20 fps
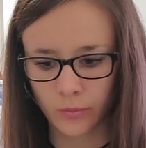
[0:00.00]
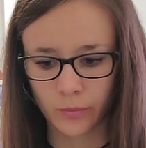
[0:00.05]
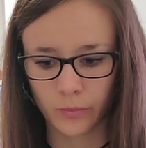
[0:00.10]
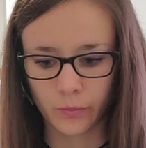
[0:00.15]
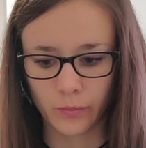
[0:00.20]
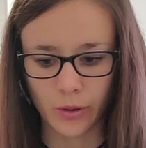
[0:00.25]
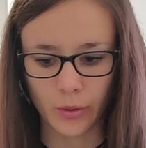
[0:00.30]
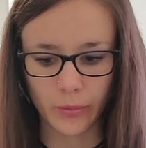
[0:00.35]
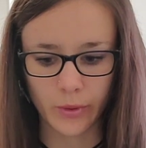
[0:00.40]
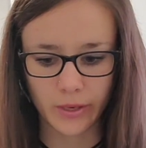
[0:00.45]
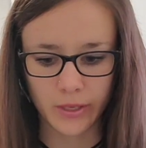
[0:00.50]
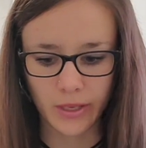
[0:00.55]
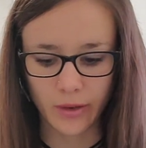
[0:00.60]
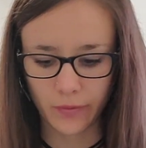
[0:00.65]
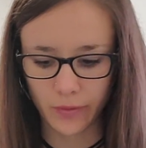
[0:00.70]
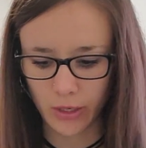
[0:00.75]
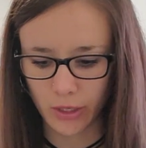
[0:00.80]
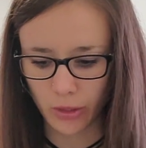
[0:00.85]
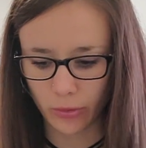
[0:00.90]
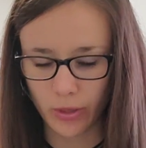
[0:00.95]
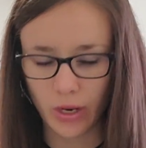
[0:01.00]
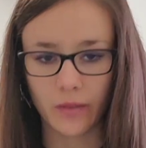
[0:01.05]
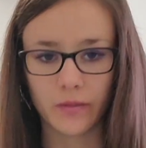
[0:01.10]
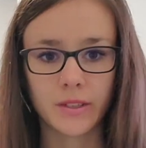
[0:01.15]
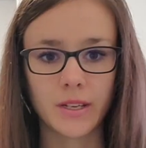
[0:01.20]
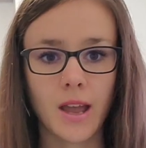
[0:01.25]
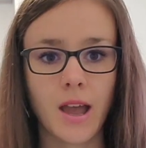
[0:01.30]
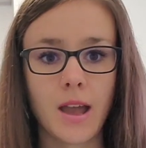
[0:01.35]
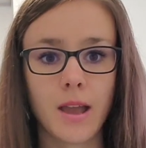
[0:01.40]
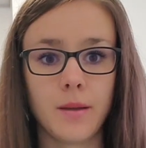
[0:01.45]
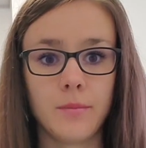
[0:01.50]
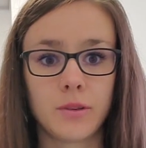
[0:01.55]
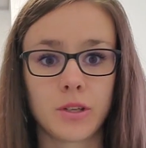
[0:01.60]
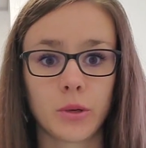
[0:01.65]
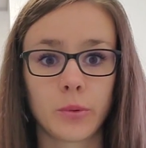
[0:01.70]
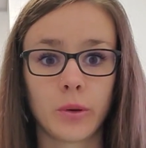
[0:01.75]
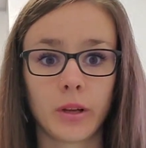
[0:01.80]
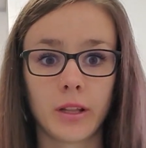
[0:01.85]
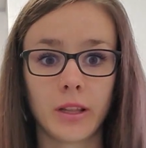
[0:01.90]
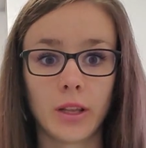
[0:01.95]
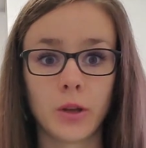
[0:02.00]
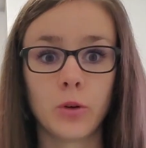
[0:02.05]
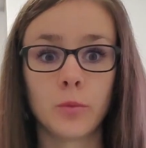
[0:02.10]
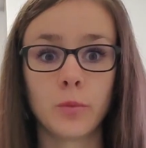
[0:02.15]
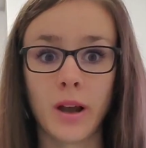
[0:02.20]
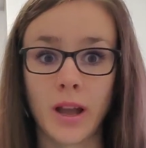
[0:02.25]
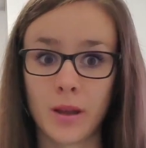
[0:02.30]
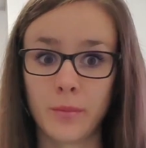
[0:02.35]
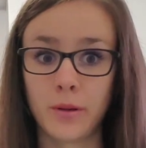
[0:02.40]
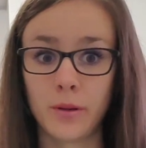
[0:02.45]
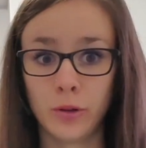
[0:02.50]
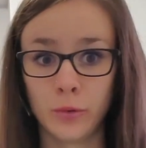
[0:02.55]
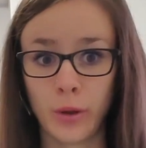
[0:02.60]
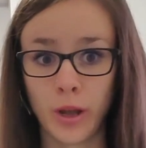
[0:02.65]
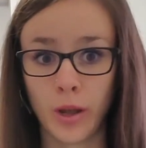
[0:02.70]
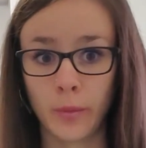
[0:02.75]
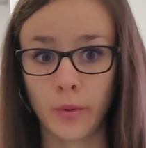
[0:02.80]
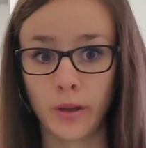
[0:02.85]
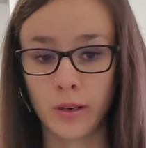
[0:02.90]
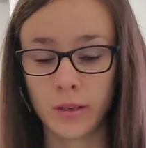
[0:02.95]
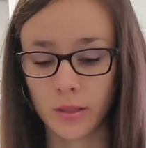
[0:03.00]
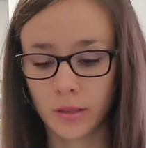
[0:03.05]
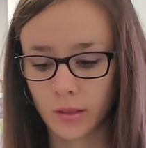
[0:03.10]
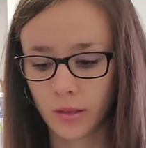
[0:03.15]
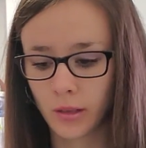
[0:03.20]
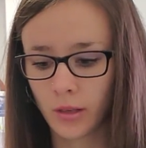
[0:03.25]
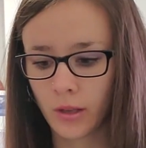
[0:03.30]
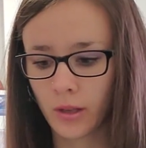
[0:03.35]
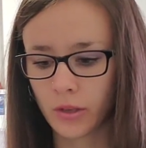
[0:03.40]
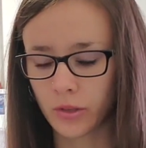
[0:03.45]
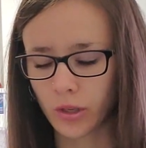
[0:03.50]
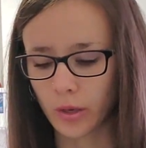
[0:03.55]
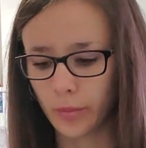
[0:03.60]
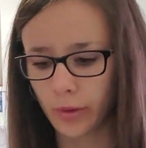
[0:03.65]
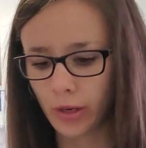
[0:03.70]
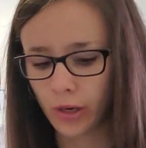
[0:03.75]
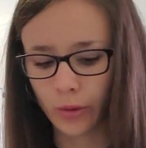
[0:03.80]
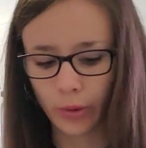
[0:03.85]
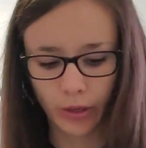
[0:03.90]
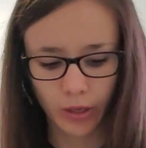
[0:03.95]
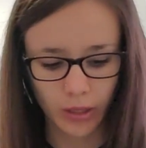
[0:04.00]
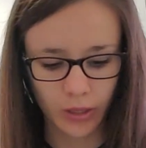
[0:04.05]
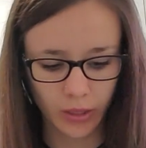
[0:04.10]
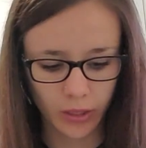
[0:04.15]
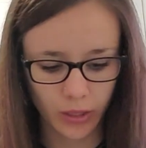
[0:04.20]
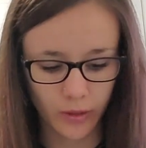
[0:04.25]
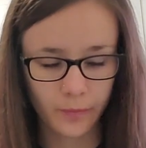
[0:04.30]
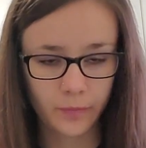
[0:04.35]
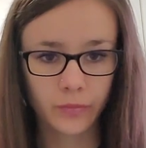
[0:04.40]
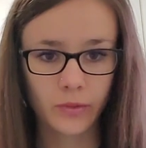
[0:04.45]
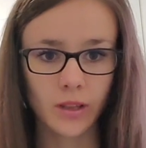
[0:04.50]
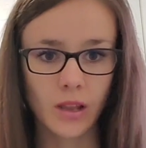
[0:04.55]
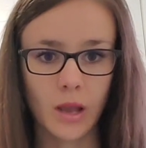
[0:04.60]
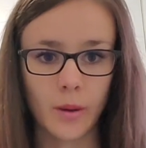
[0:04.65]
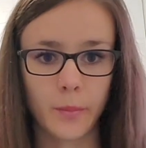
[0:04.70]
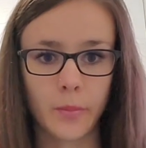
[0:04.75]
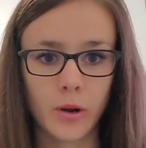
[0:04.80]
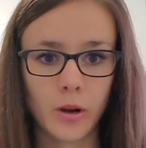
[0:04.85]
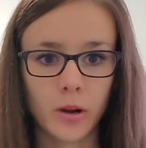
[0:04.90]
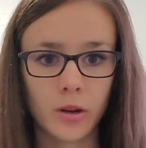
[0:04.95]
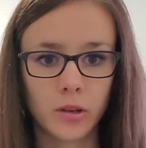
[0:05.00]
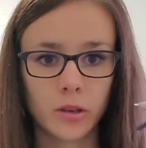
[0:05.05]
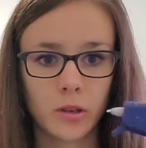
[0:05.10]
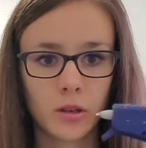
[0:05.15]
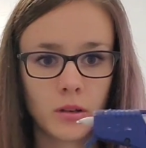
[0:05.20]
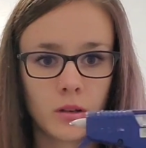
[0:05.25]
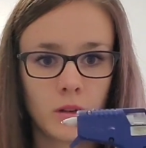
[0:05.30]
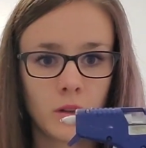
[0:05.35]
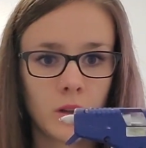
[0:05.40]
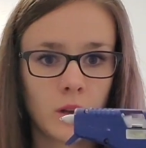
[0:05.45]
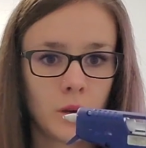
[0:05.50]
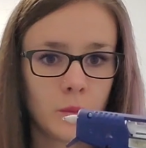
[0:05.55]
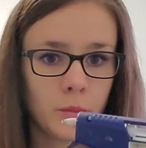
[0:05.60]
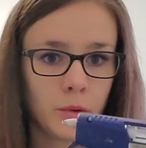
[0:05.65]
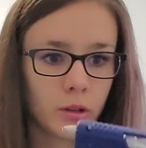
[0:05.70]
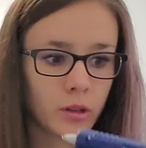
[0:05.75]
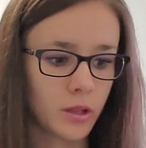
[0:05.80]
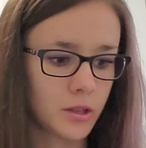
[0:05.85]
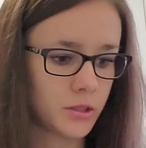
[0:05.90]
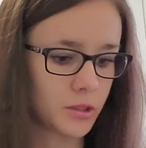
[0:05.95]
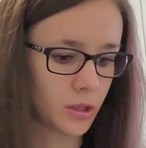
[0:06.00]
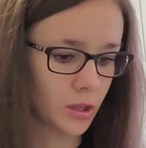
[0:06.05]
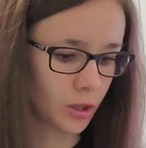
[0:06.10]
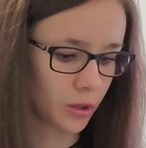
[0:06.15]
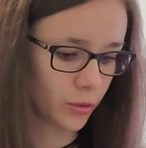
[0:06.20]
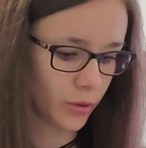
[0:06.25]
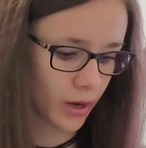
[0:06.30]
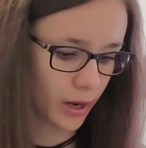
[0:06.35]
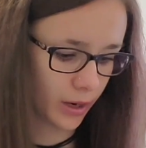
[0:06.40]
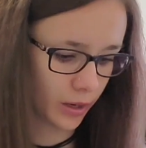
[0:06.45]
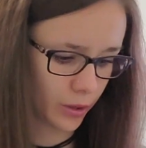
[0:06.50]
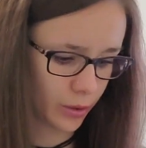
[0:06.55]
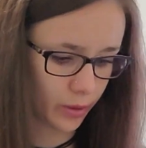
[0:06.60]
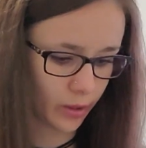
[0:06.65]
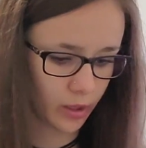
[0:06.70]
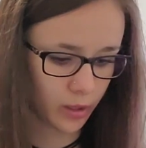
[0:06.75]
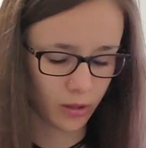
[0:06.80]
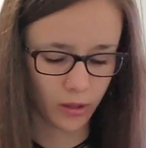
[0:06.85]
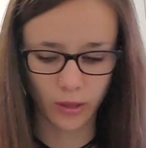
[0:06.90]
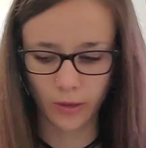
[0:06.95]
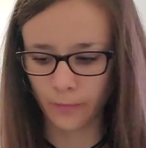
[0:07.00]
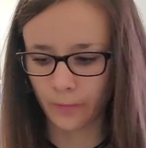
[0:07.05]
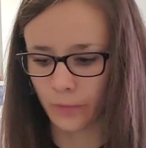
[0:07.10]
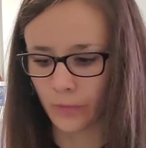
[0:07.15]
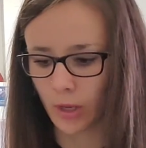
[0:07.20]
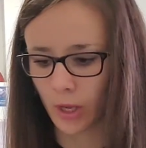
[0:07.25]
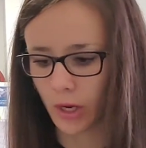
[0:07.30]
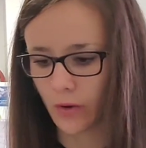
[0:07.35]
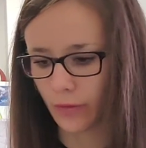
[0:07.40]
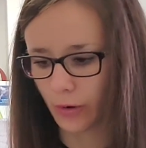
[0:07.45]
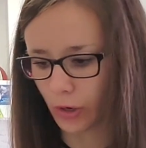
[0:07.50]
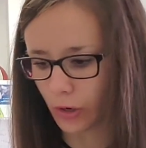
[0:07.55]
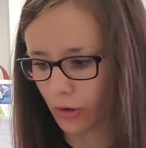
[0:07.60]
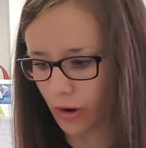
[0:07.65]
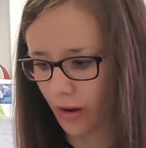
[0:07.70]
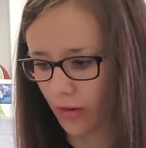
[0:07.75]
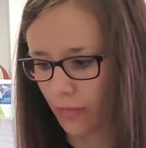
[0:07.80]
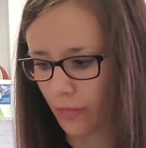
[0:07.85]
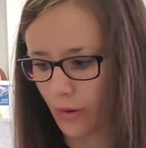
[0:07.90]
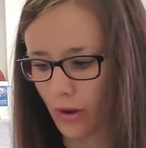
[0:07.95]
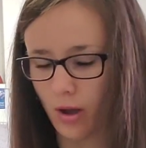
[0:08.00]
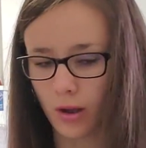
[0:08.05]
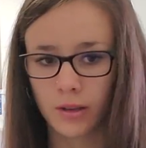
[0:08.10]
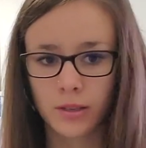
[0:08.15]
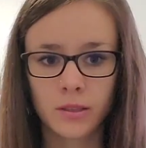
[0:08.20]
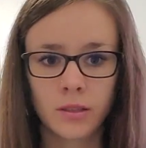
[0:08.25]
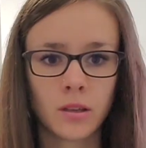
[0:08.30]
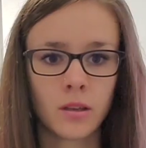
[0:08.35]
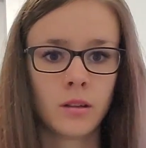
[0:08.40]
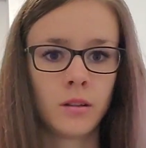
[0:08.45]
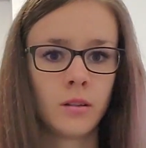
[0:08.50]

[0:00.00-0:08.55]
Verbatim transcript: But we definitely don't have time to quickly go buy him a new helmet. So I'm going to quickly, I borrowed Brooklyn's glue gun quickly out of her craft box